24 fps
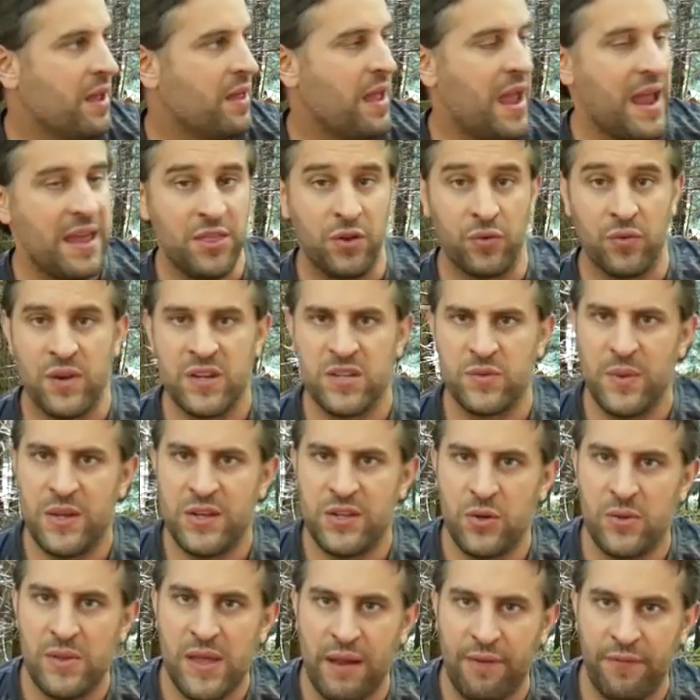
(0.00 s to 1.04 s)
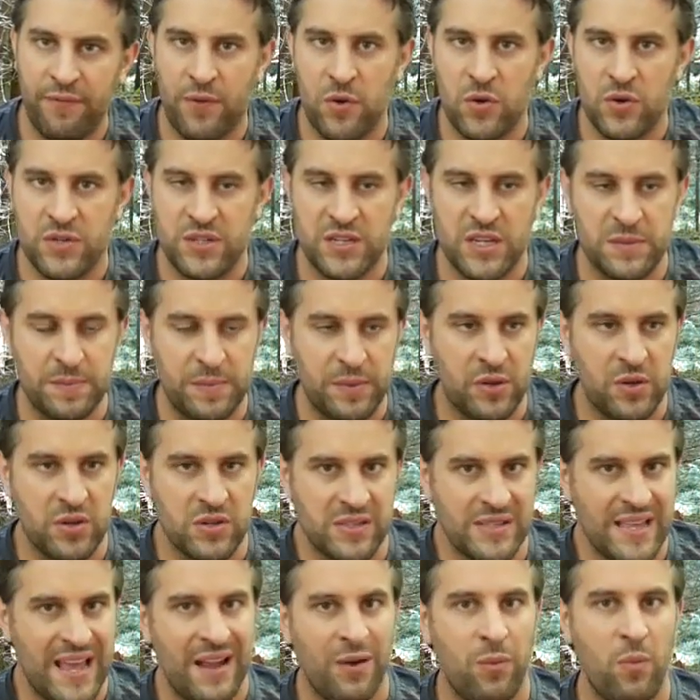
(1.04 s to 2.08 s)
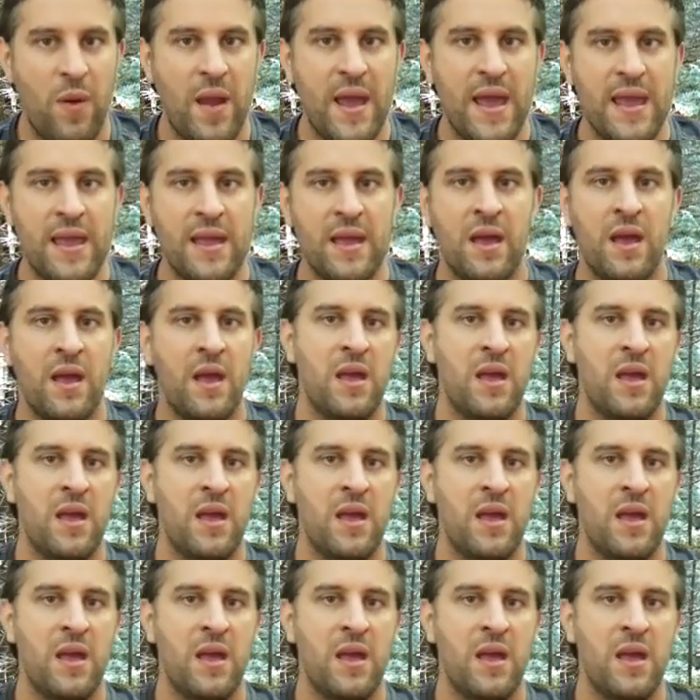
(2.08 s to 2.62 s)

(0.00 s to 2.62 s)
and the reason we do that first is because that way